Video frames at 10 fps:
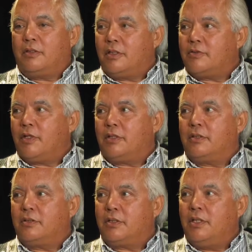That's right.
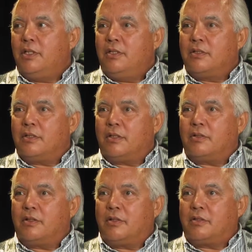
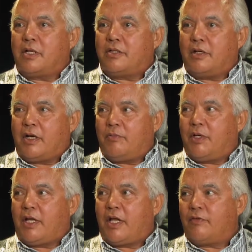There have
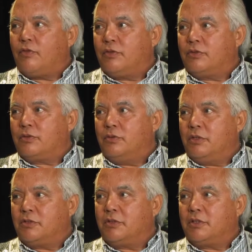been a handful of school
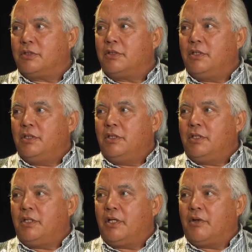districts
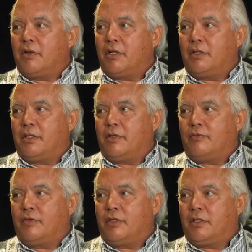in the area that
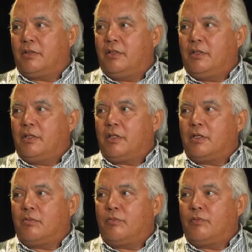have really
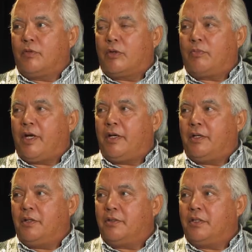
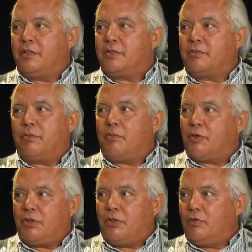pioneered this.
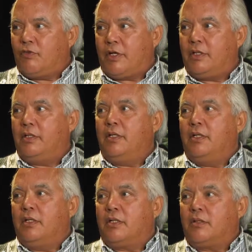Pomona Unified
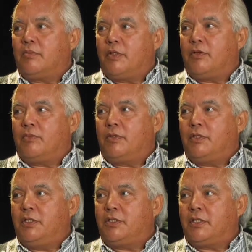has been
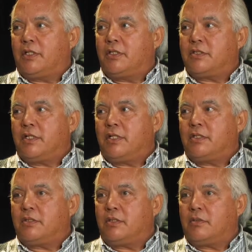teaching ethnic
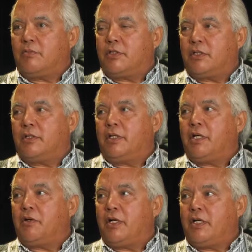studies, particularly
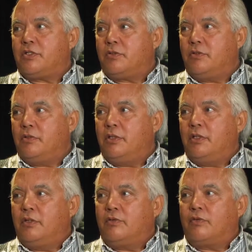Gary High School,
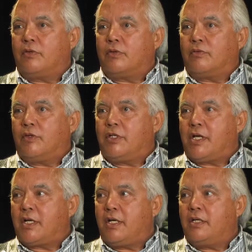for over a
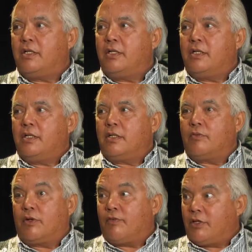decade.
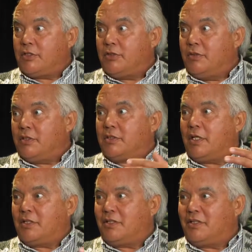one of our students
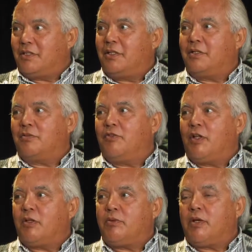actually
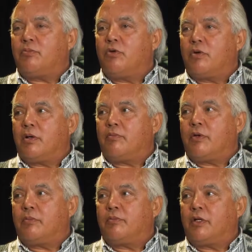developed that program
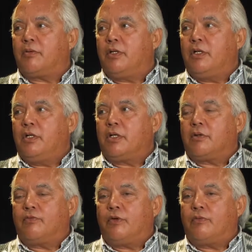
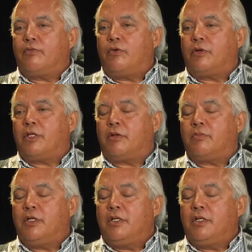for them.